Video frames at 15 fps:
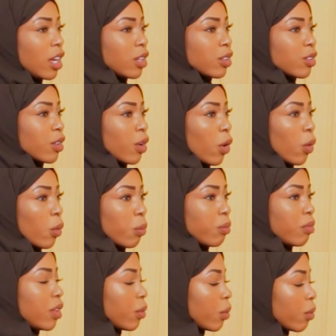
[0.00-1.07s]
So
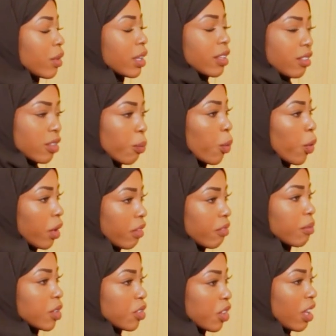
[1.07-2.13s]
they were really supportive,
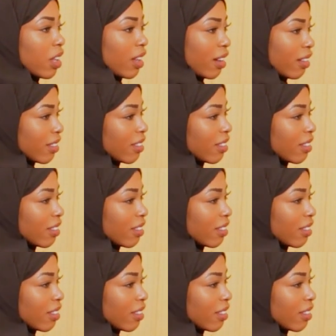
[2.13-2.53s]
mashallah.